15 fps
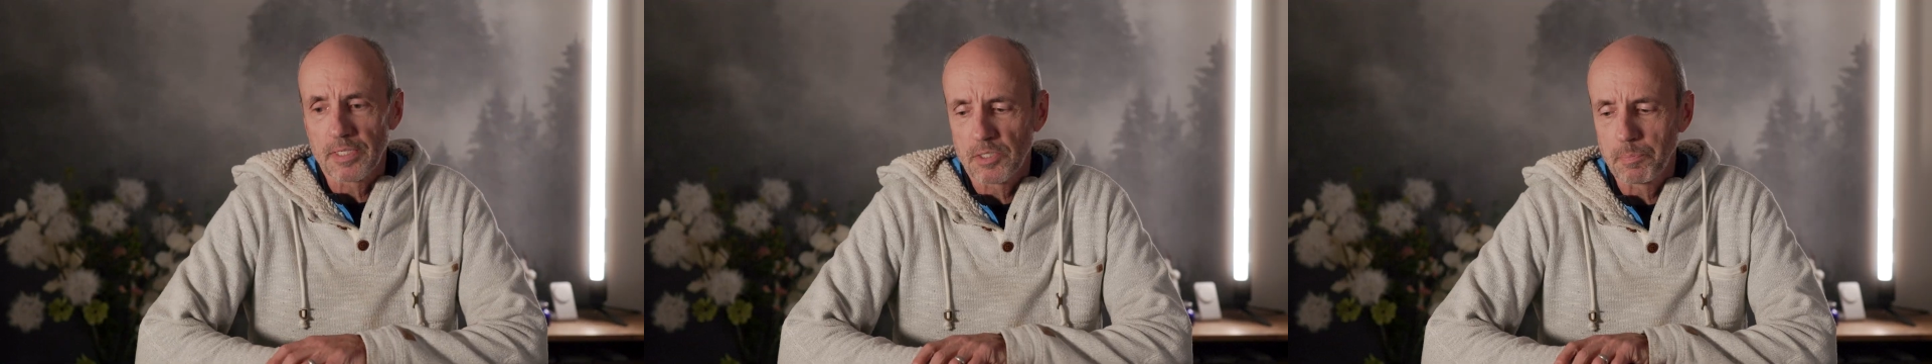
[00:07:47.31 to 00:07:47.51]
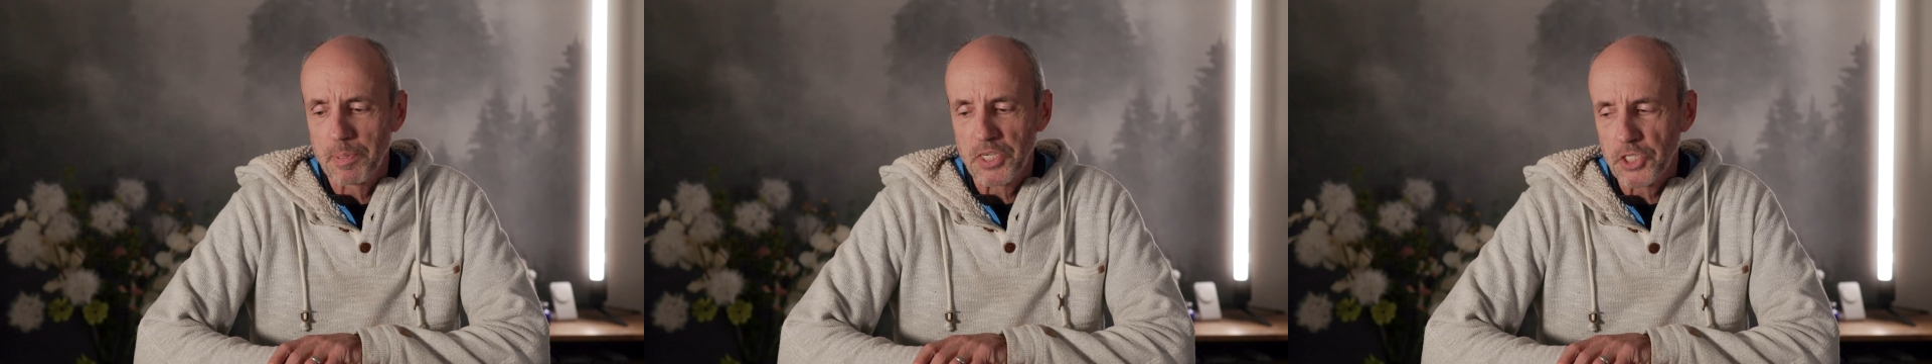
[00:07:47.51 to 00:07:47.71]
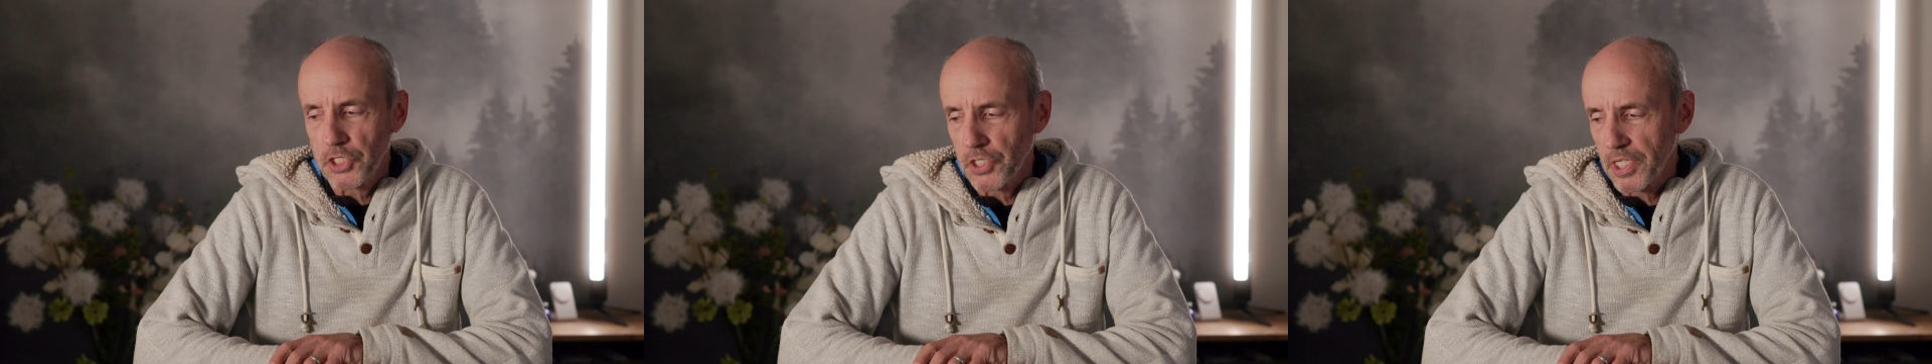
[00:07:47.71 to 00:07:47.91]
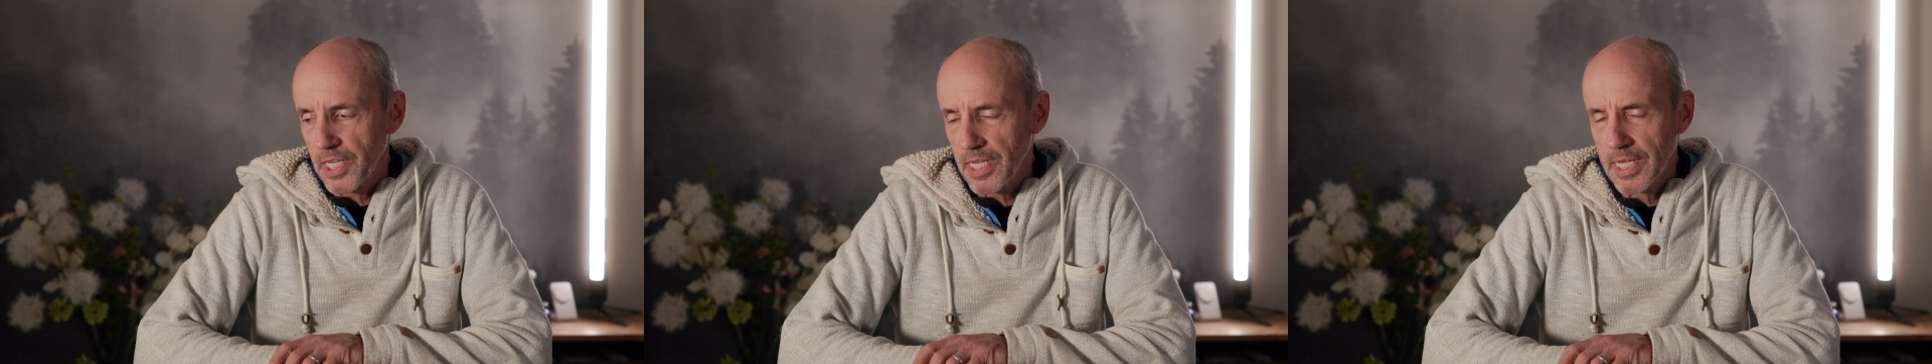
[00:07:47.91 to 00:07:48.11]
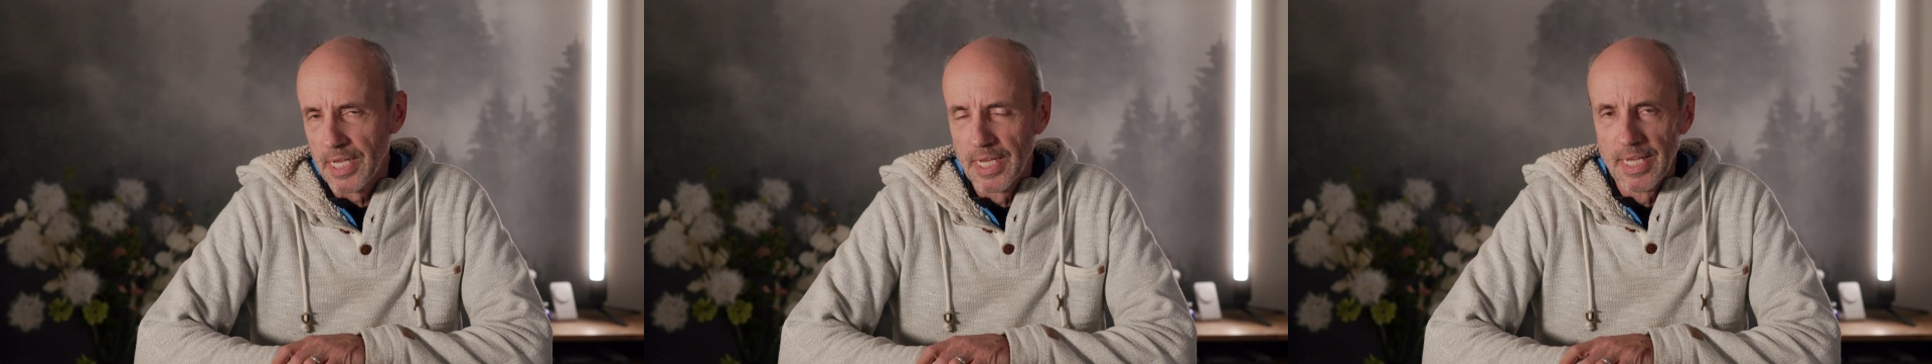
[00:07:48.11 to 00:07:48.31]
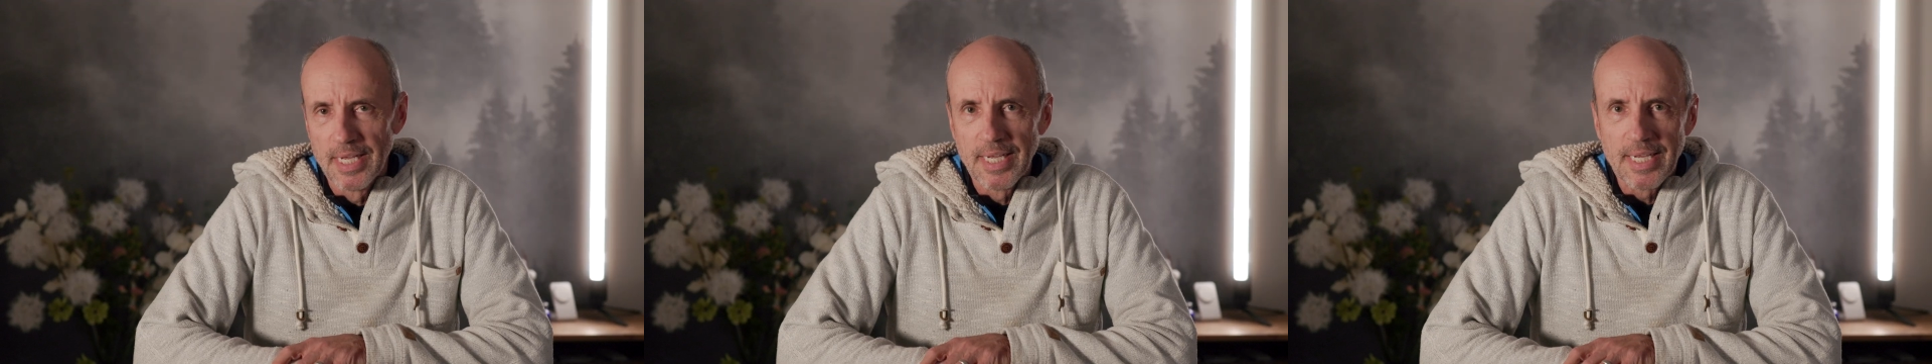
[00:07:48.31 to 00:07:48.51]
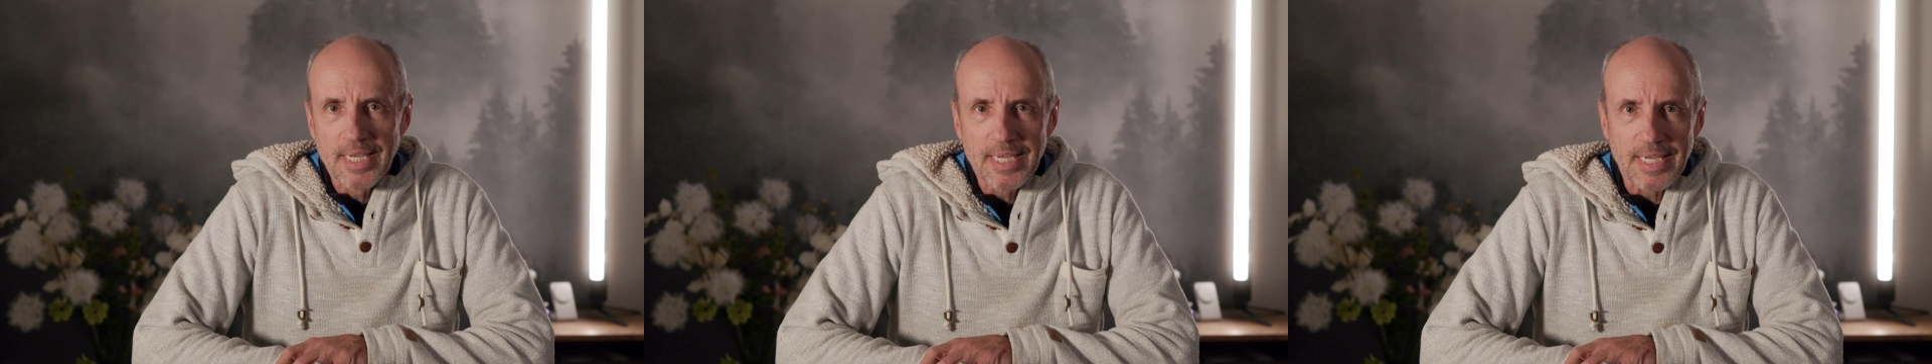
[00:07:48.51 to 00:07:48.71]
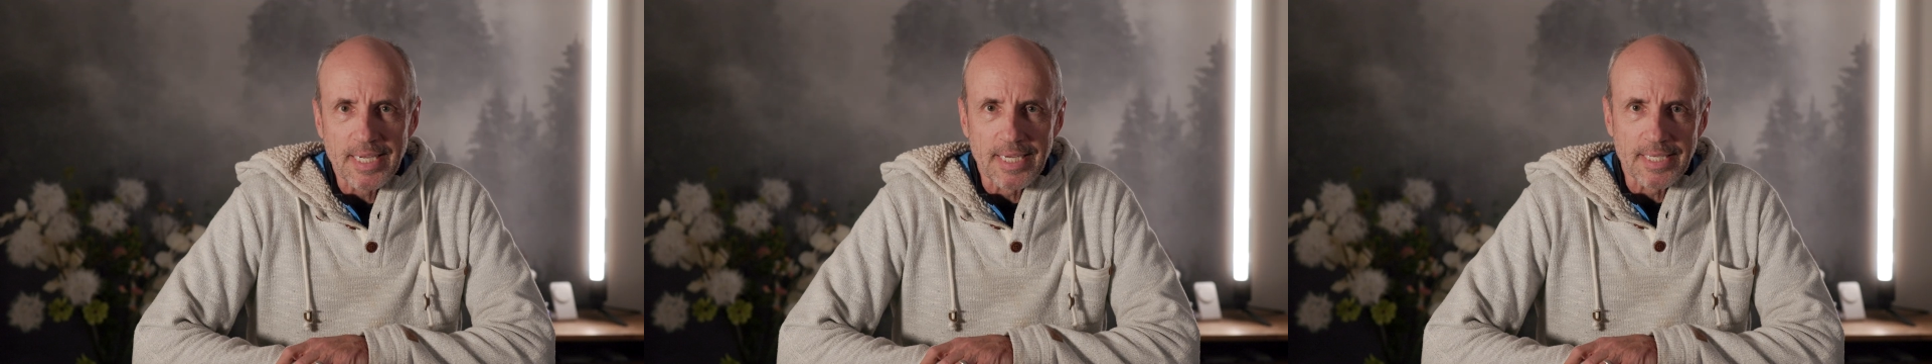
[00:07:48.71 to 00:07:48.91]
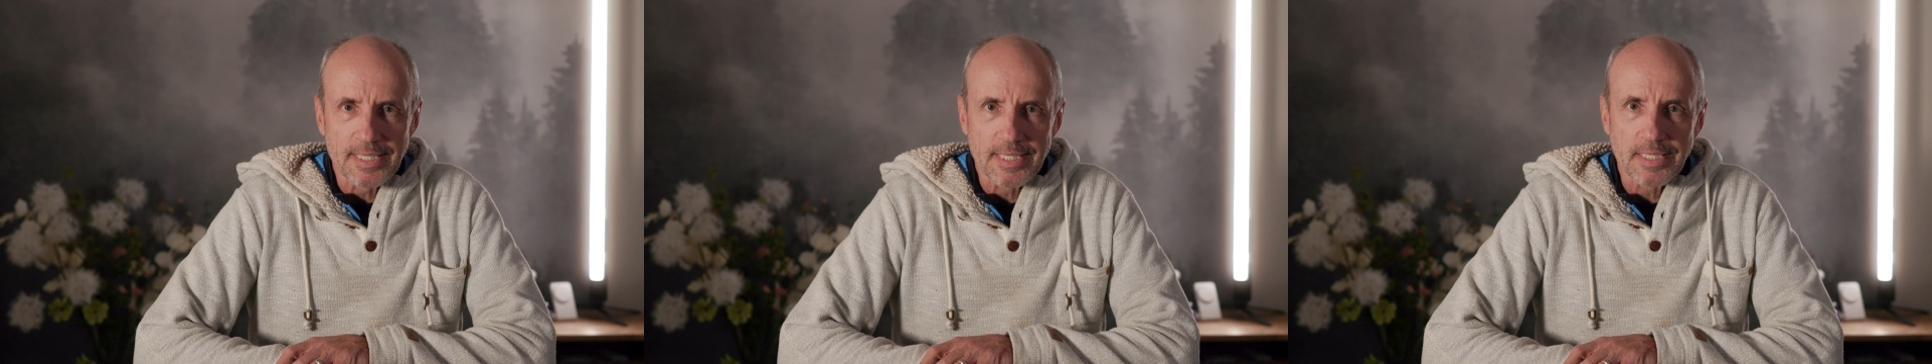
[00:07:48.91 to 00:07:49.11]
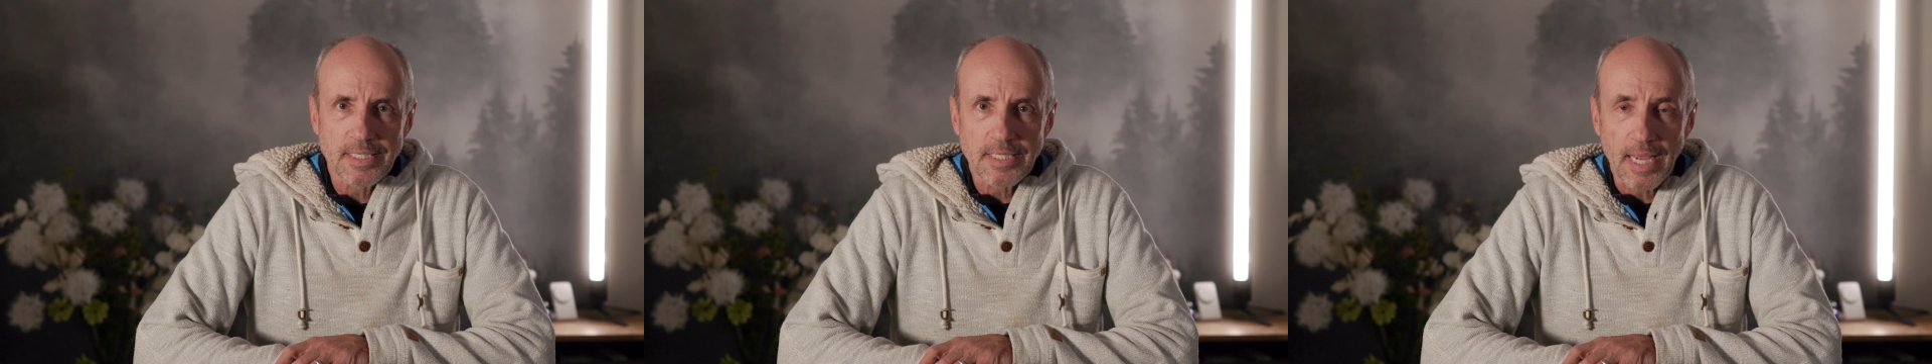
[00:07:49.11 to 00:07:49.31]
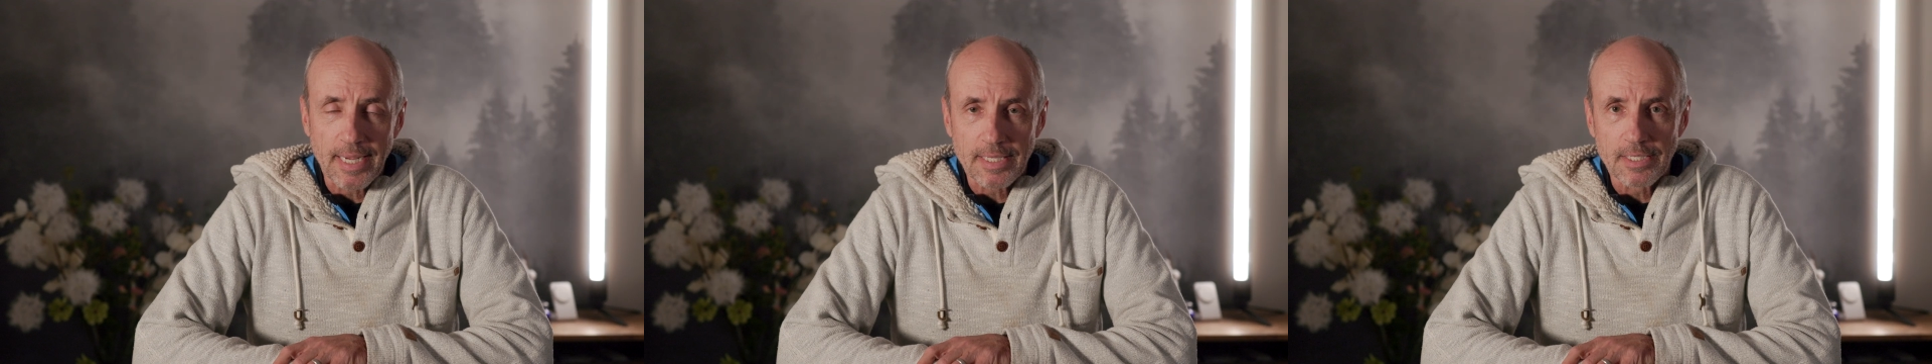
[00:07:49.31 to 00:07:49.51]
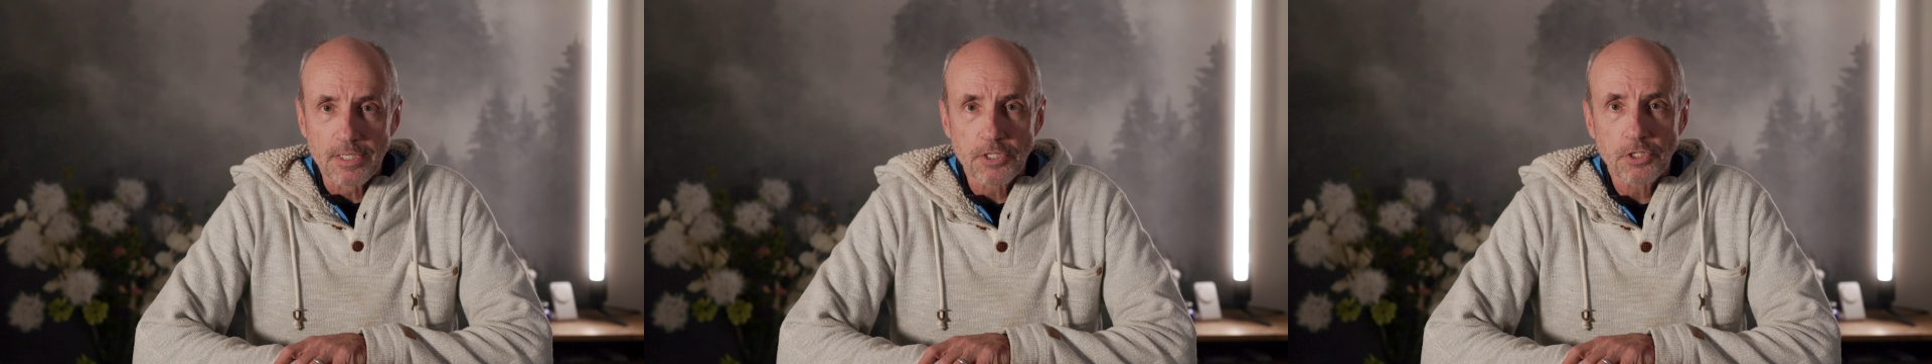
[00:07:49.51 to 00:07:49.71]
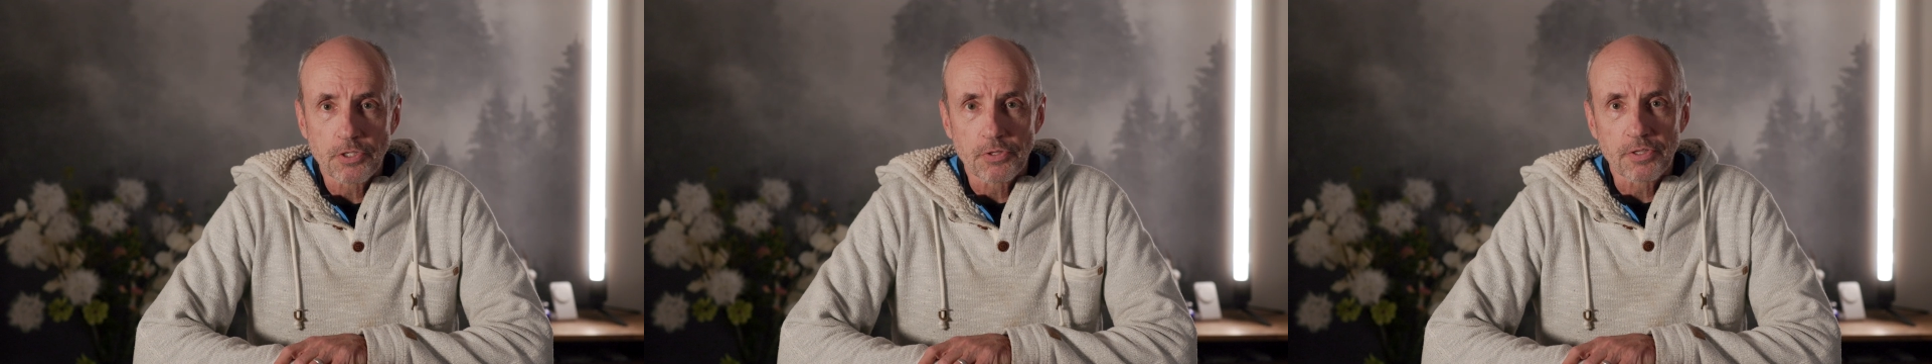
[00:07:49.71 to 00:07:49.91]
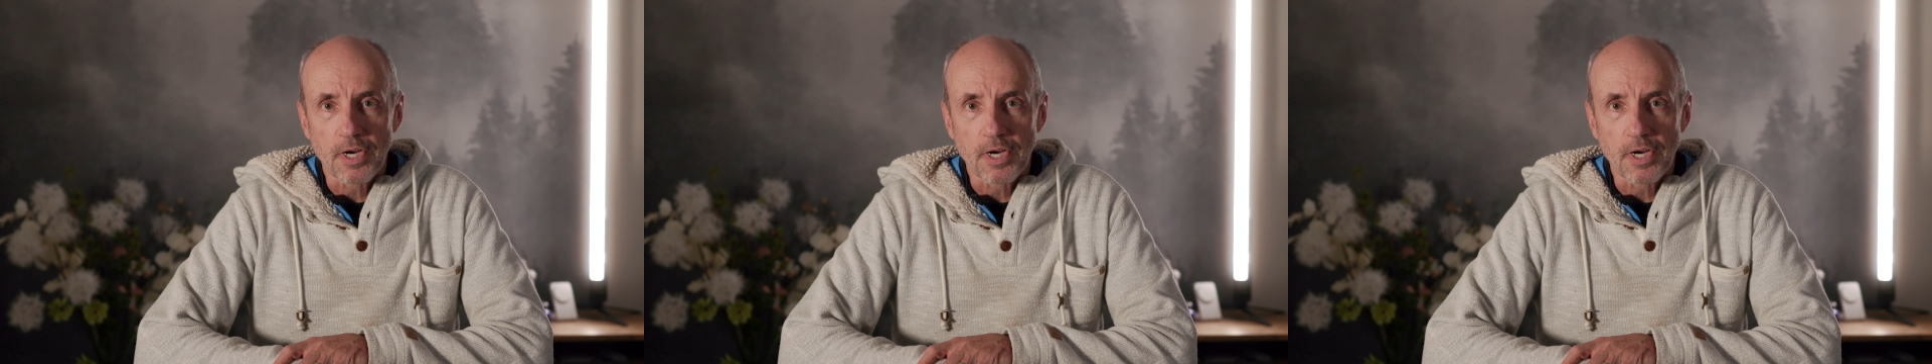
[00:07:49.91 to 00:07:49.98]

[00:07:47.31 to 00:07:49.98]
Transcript: especially as a cyclist who